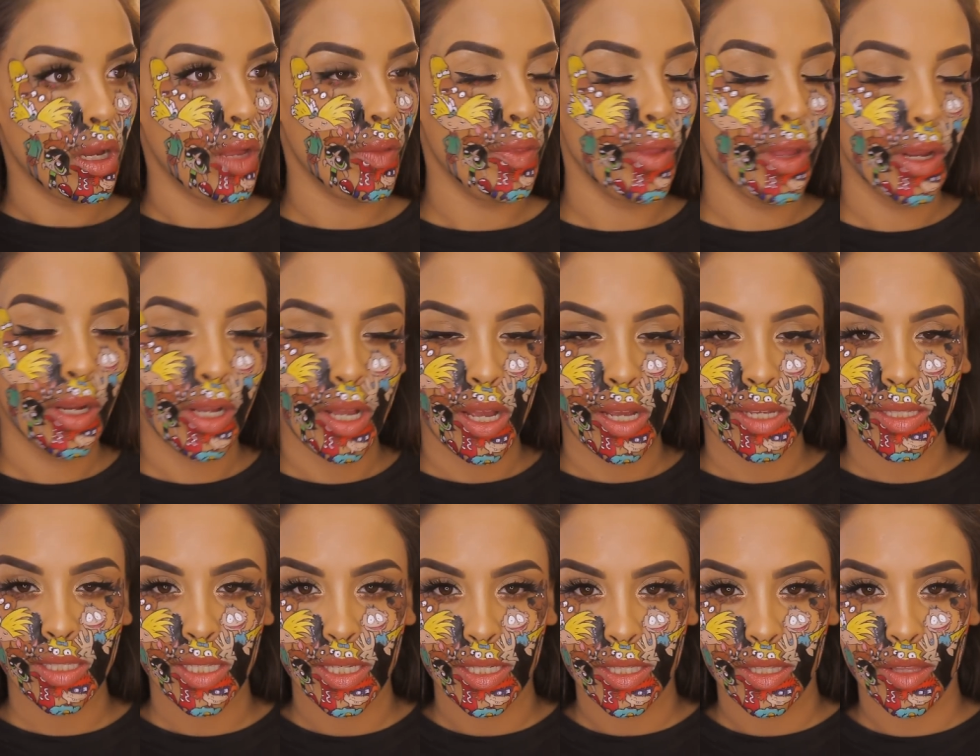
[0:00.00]
And that,
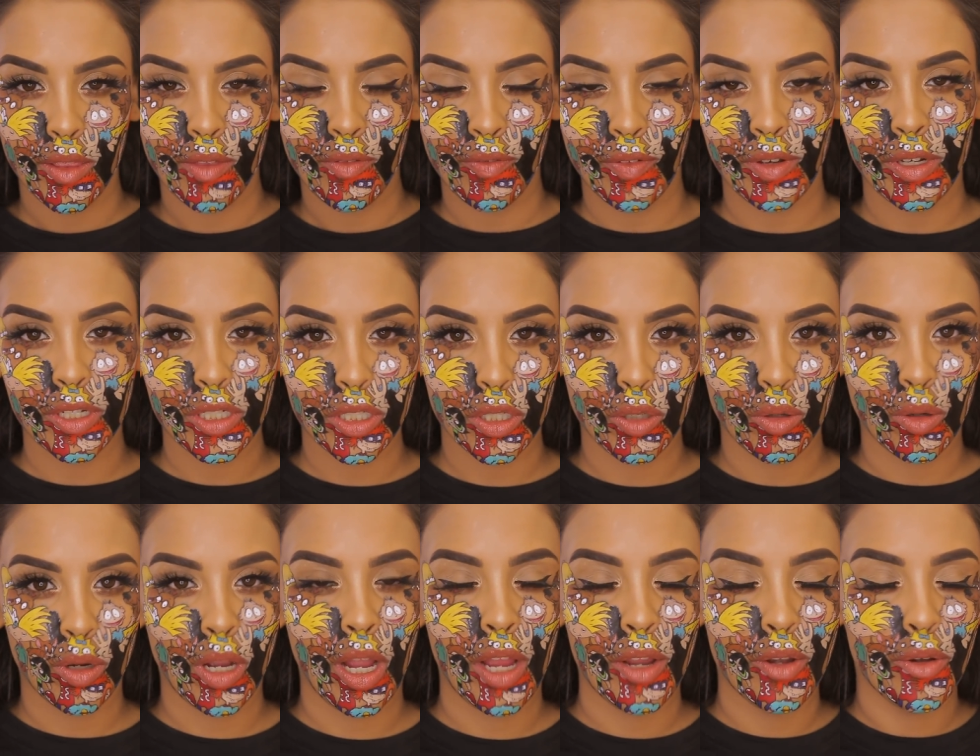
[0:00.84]
guys, is the finished
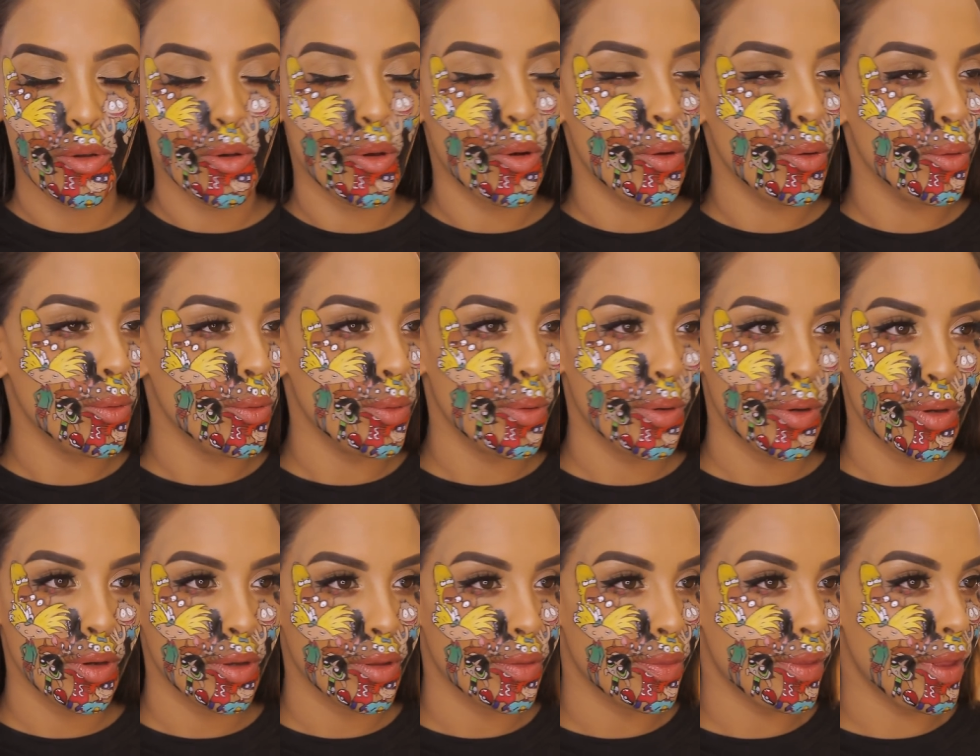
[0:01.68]
look. I know
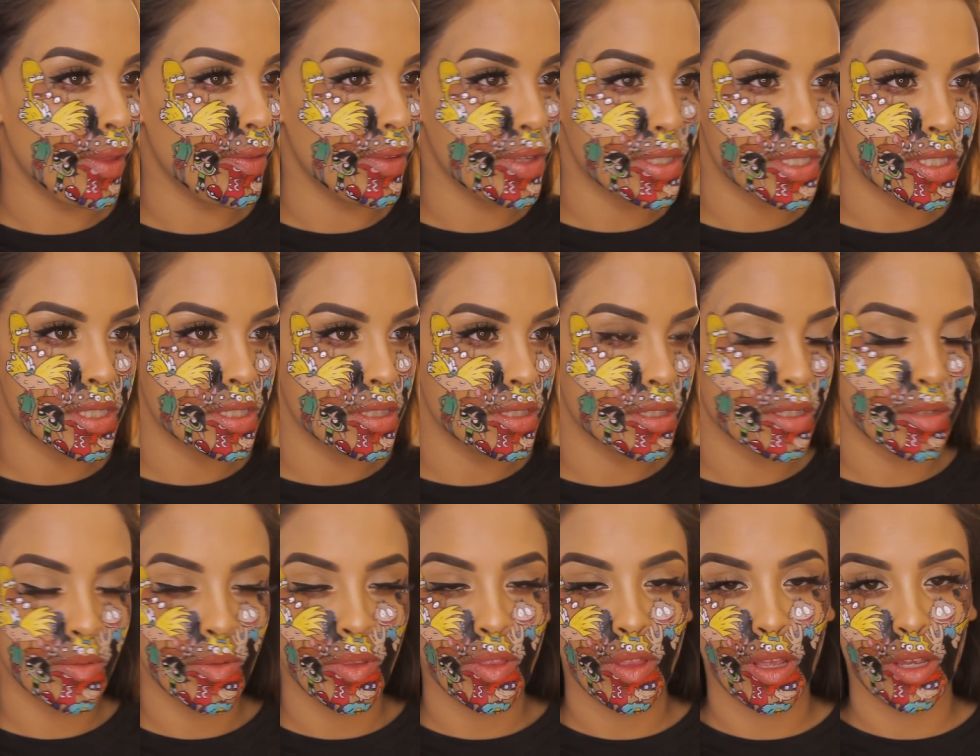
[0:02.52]
that this isn't
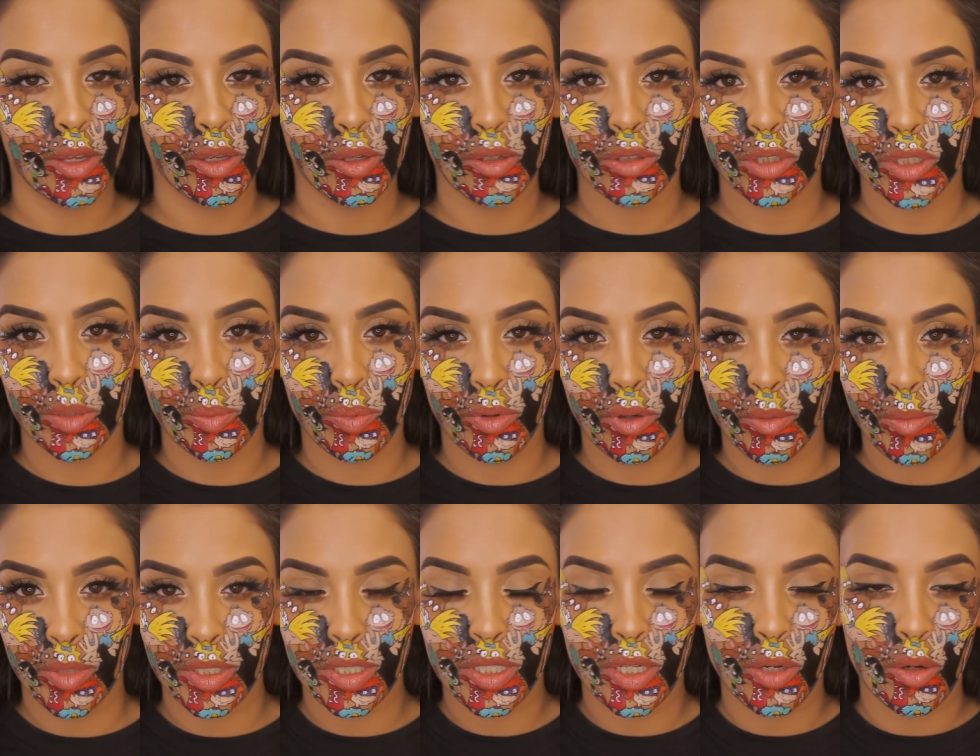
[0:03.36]
something that I usually put on
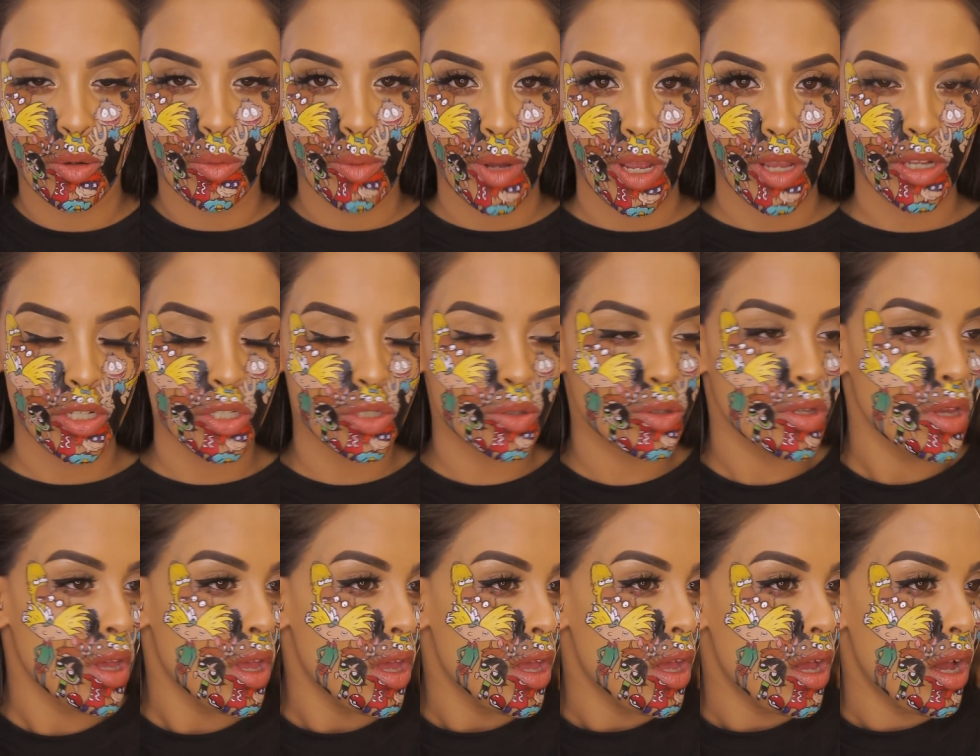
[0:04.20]
my channel, but I just,
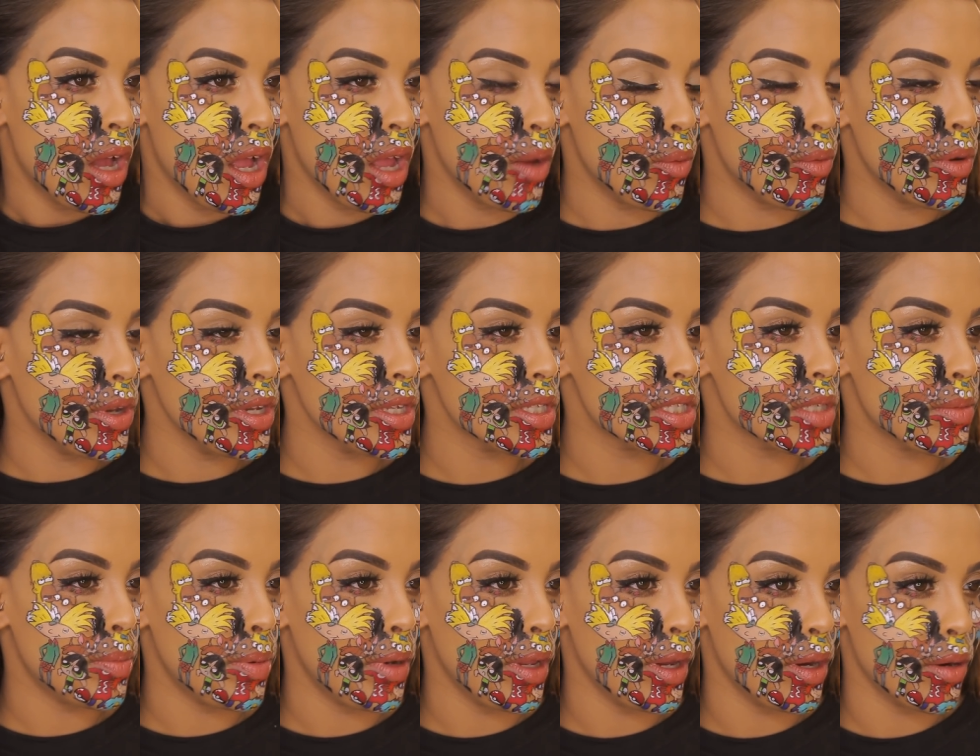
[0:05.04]
I wanted to
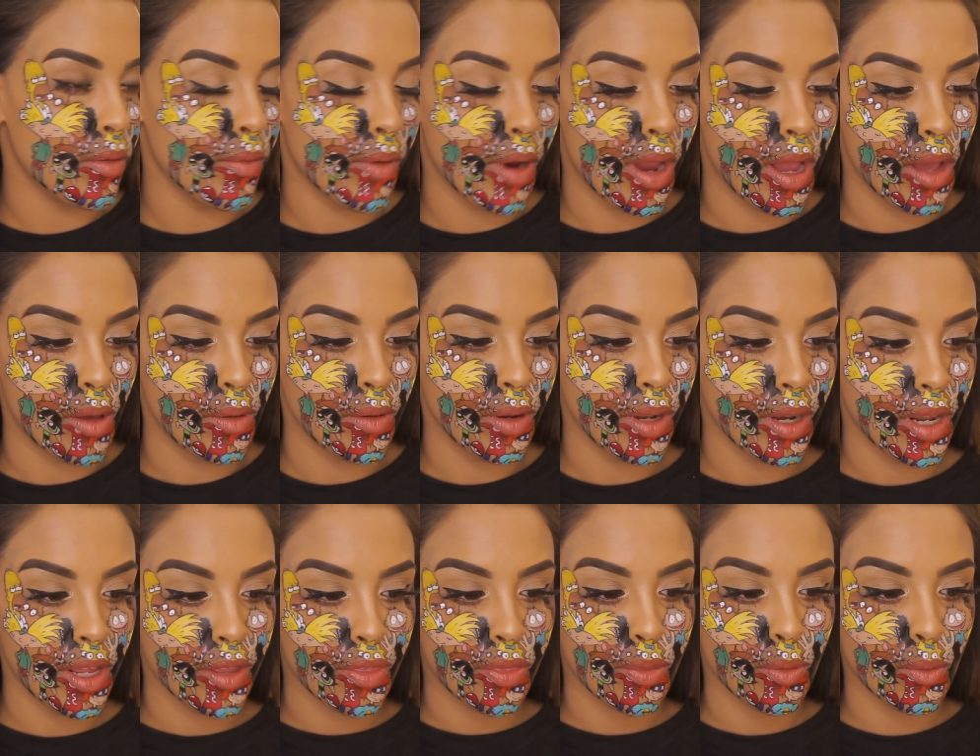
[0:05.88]
play around and
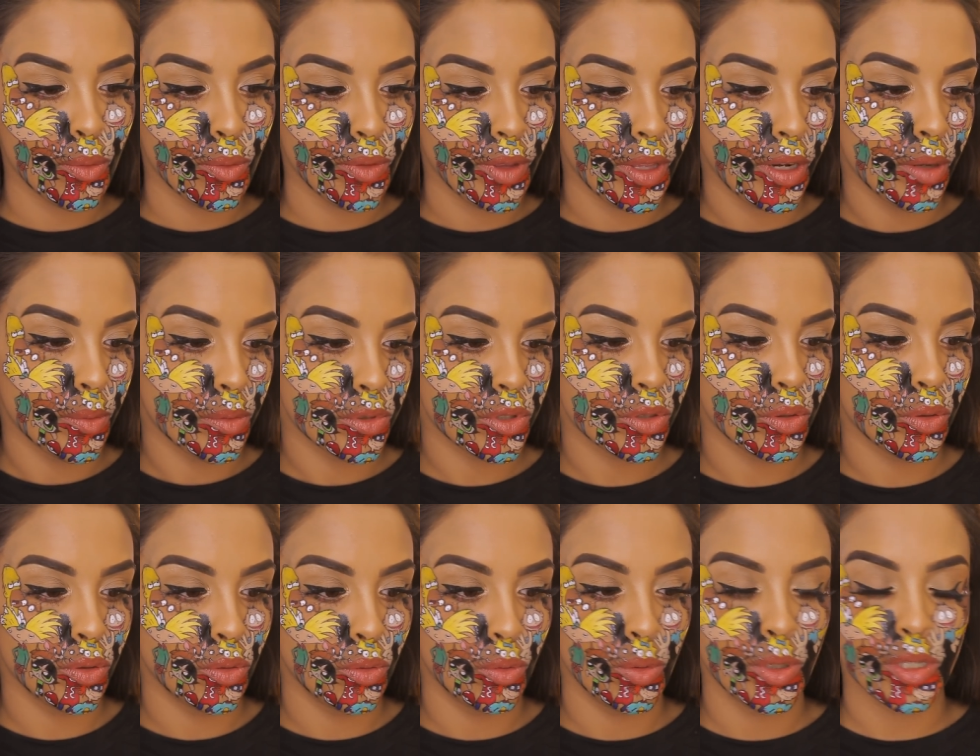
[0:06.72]
I thought that it was
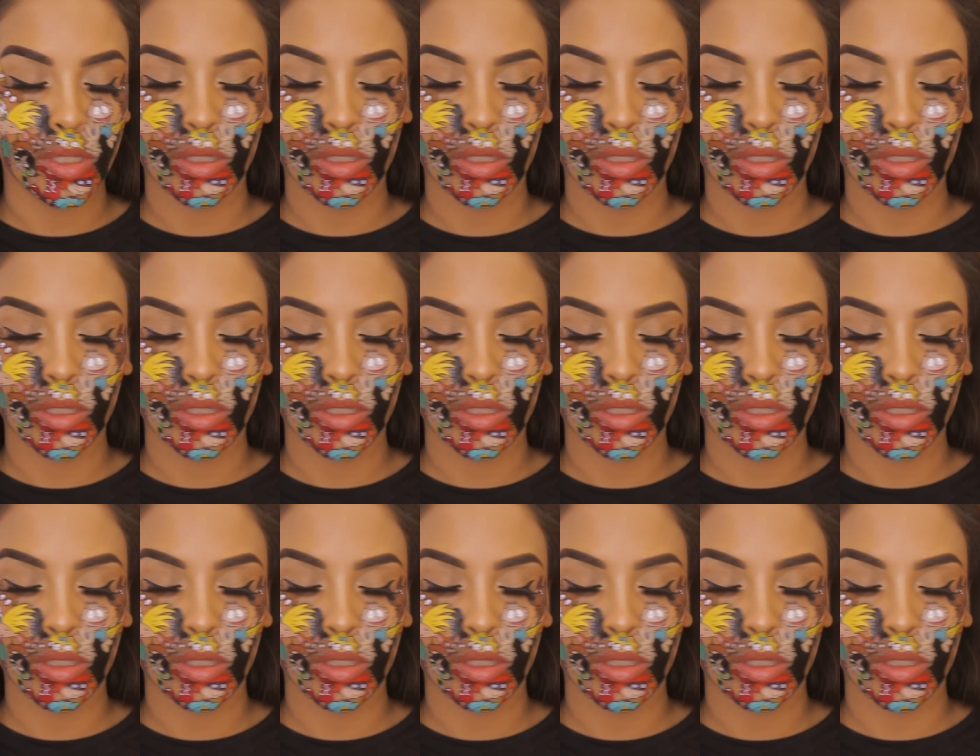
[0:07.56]
cool.